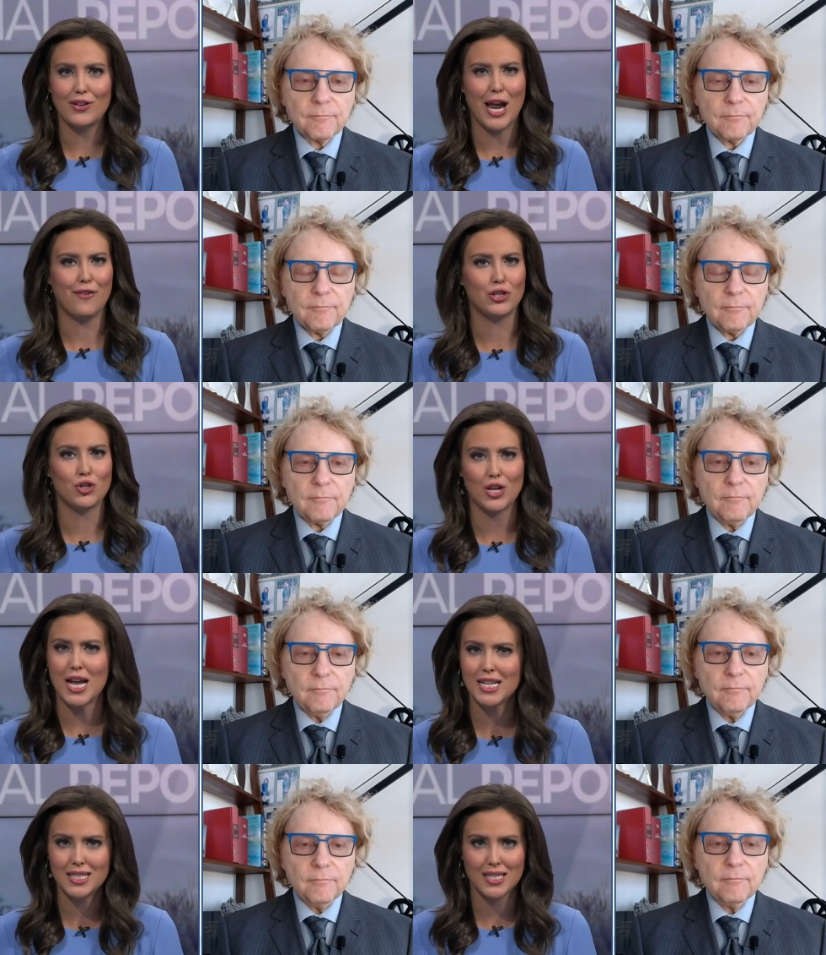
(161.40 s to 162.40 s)
Speaker 1: have a
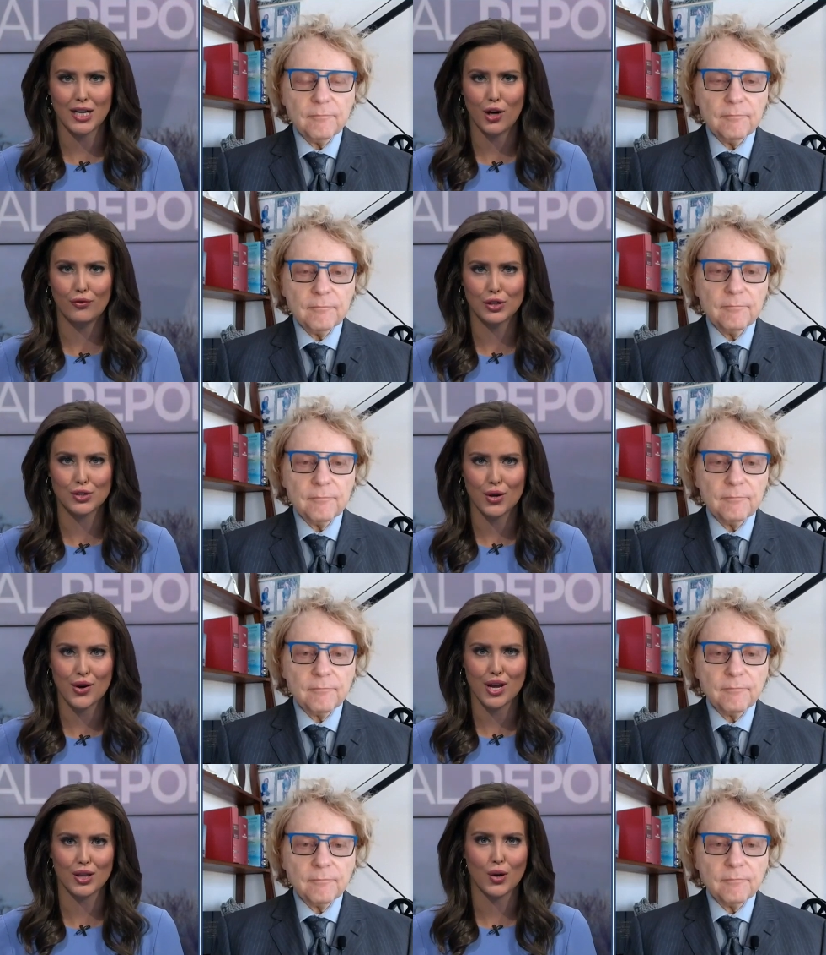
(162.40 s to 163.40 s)
chance at
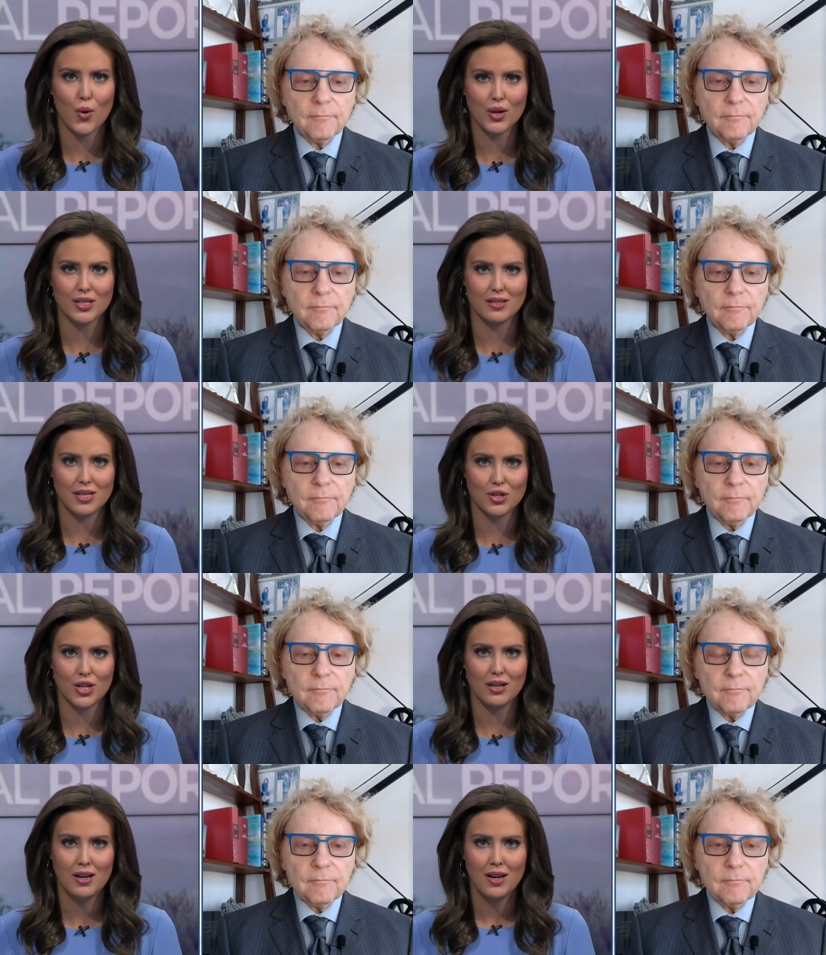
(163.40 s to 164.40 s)
overturning the court
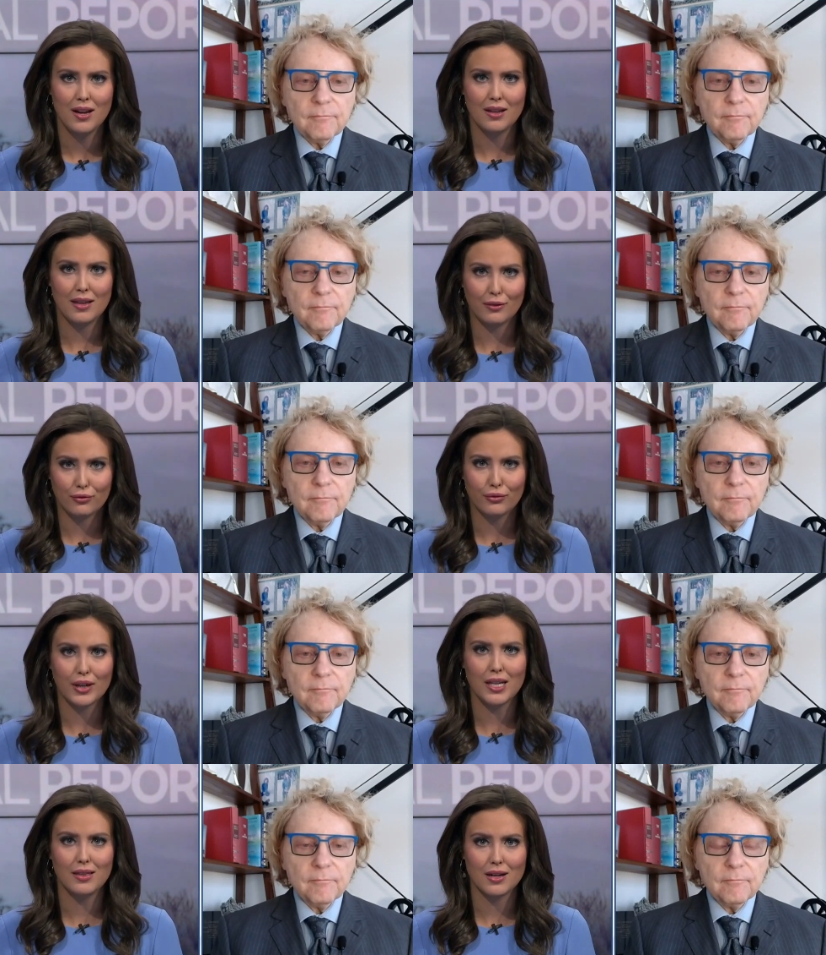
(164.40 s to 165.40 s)
decision that
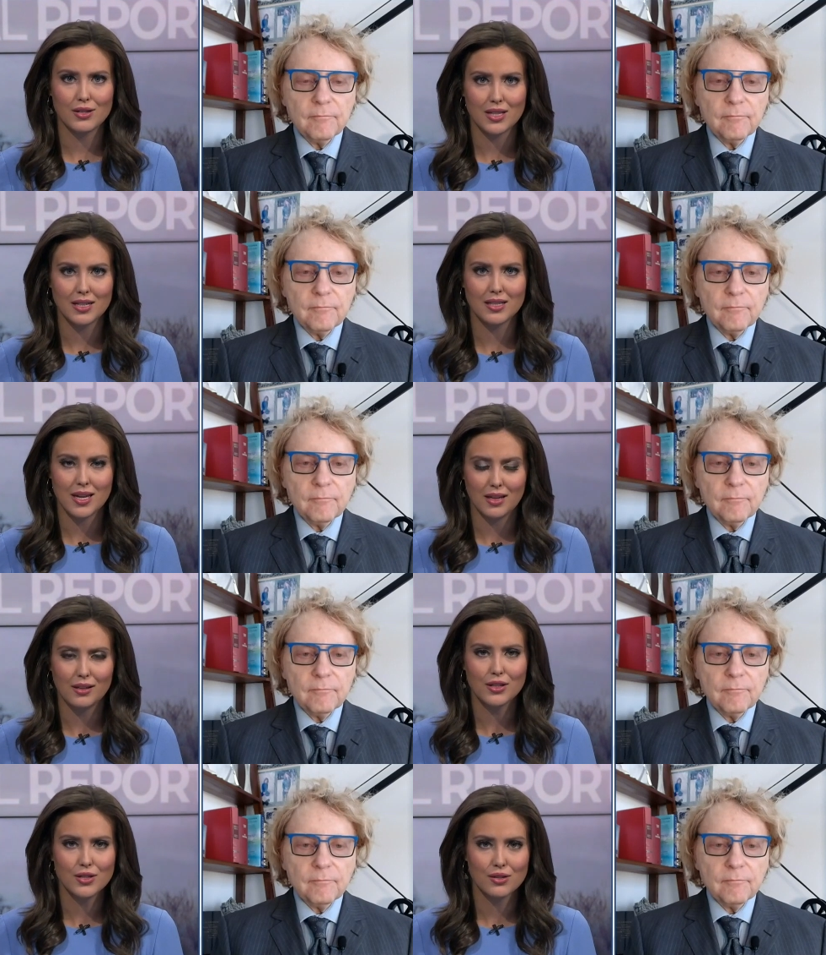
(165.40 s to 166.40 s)
freed their son's
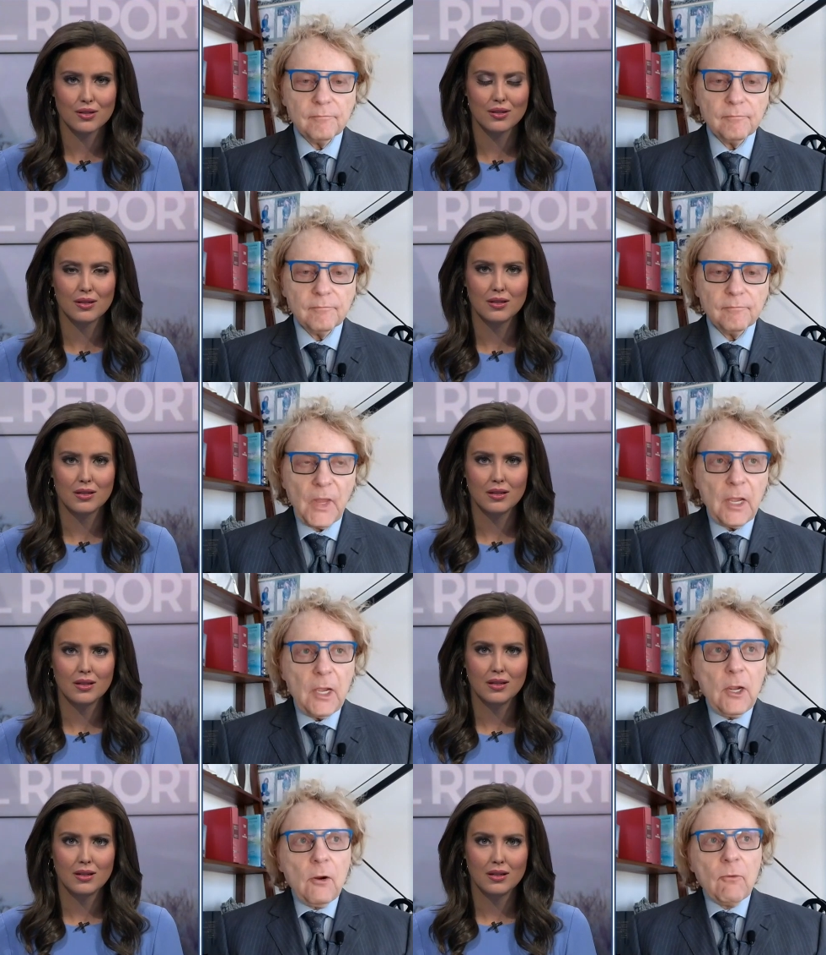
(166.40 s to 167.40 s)
killers?
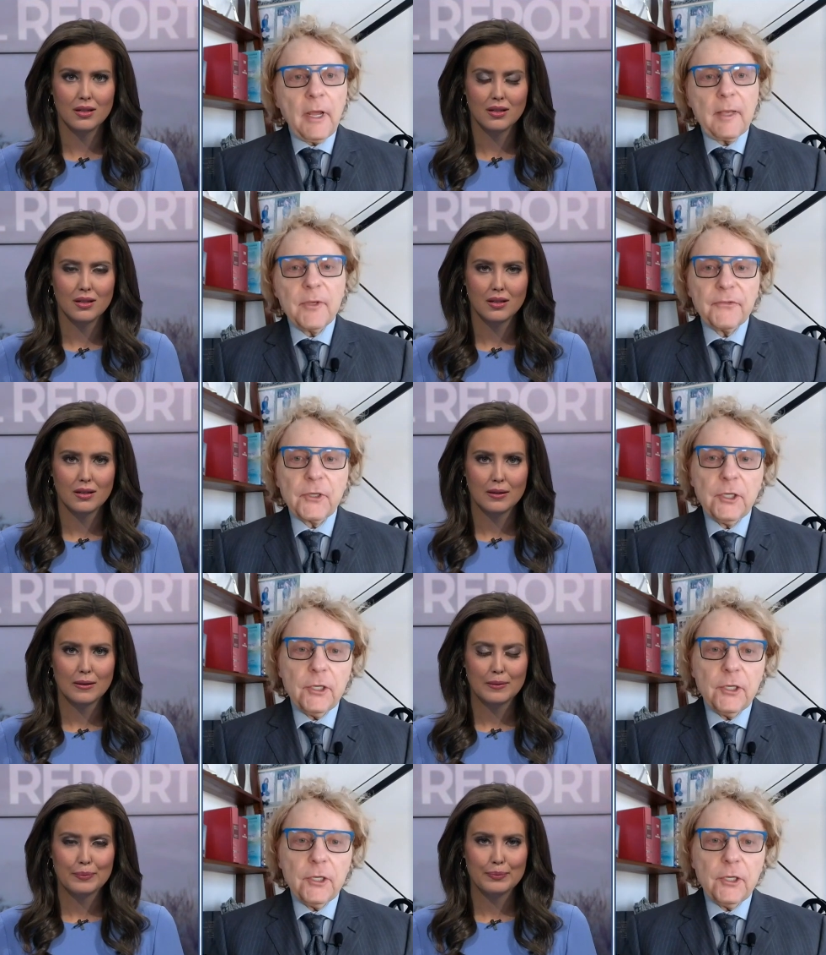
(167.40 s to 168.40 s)
Speaker 2: Well, Emmett, the good
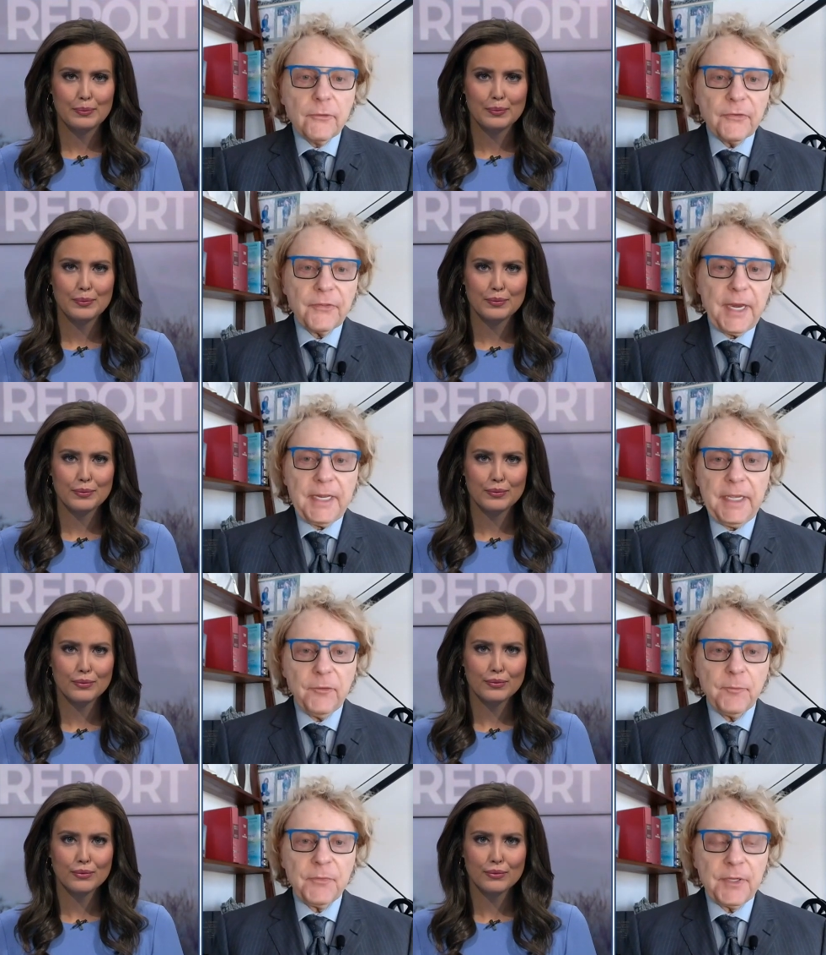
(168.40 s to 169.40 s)
news is that he's
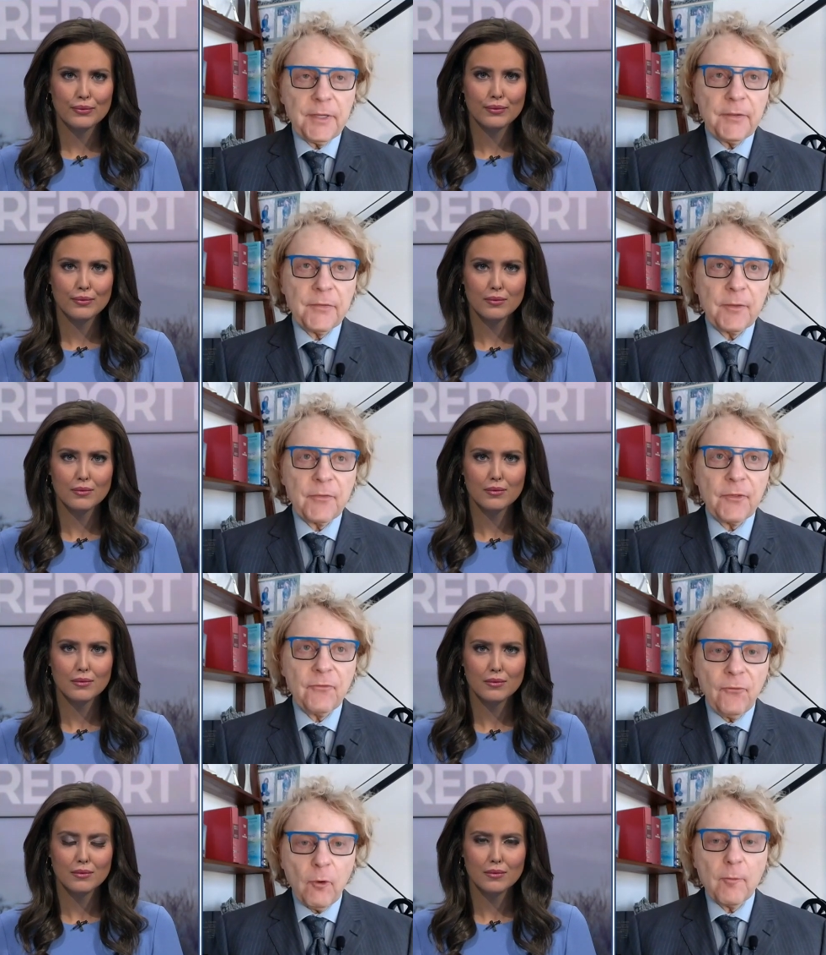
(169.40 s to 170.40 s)
the, the, the
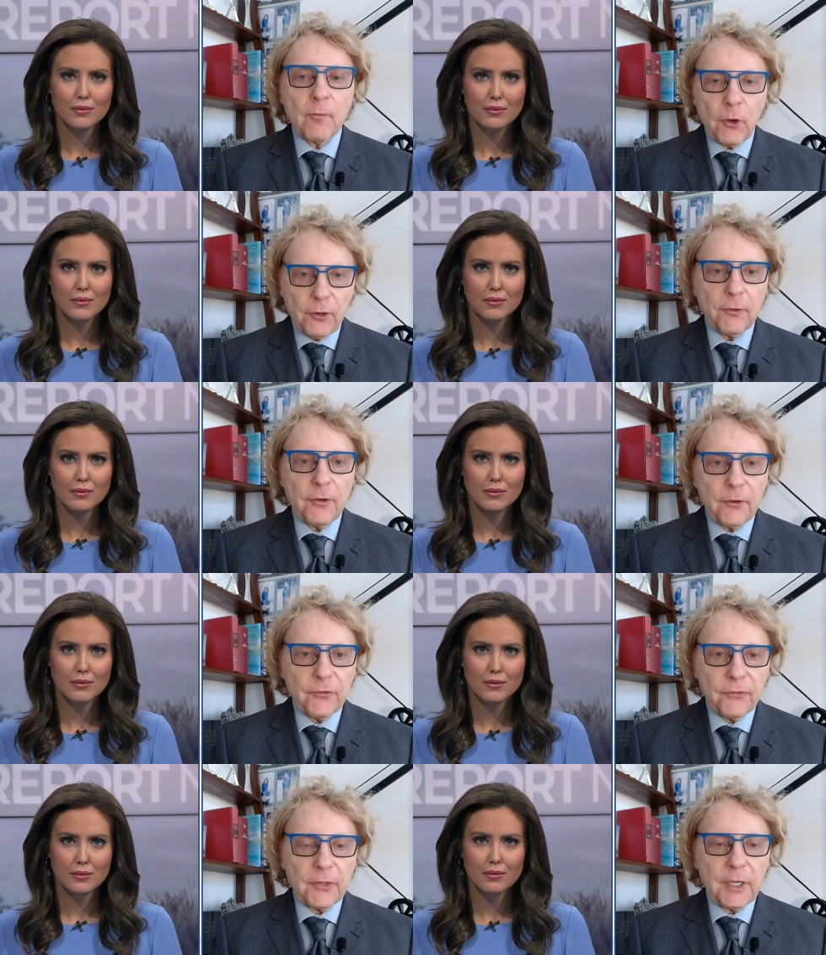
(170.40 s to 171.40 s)
four
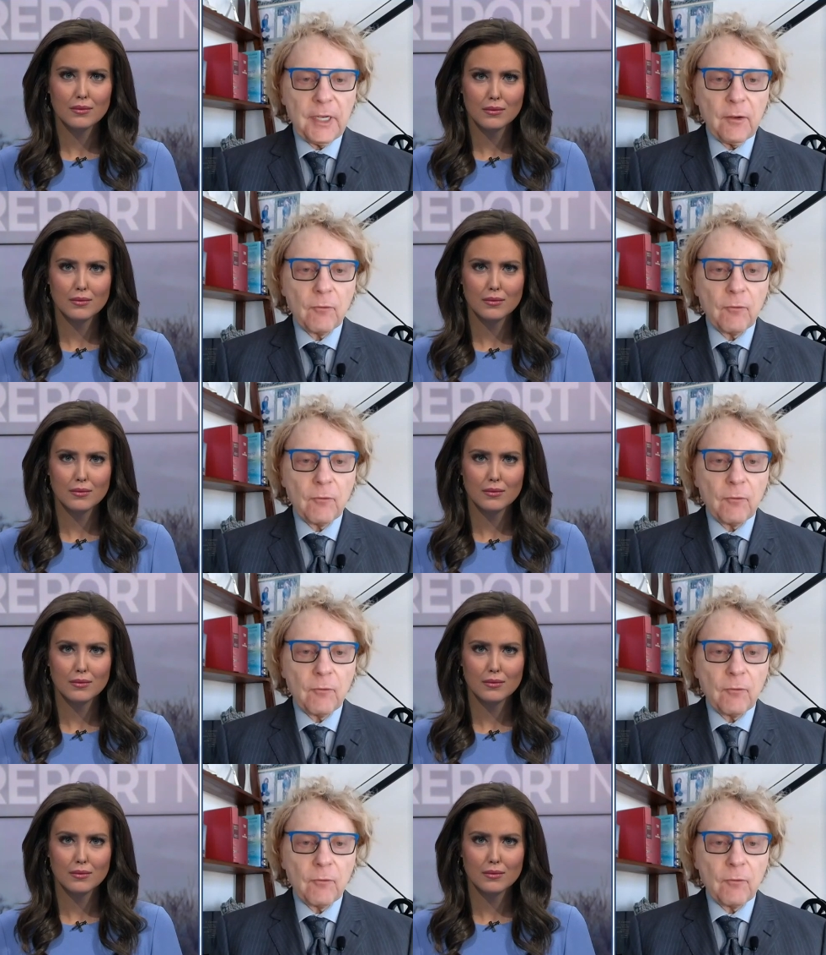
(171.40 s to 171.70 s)
murderers, uh,